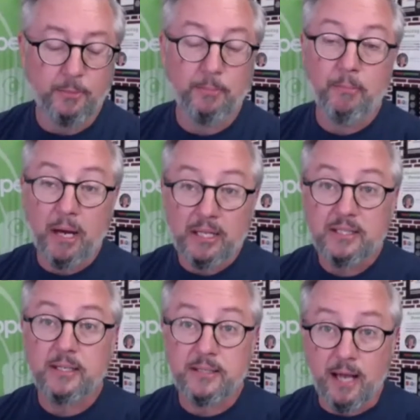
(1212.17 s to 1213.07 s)

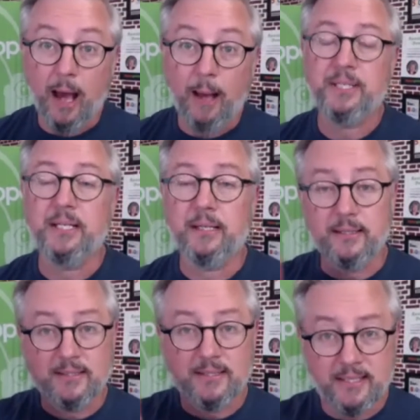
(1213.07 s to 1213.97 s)
must adopt and
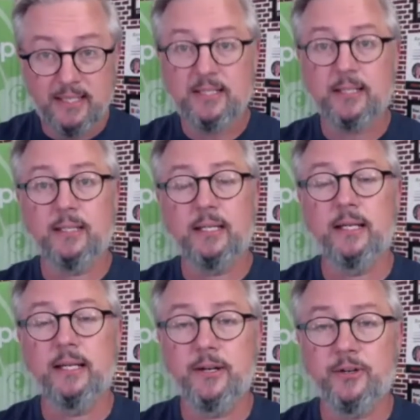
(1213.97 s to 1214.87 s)
consistently
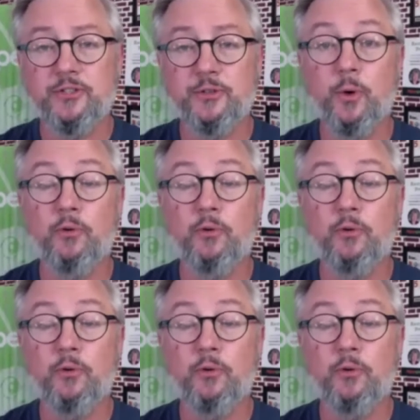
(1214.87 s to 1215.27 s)
adhere to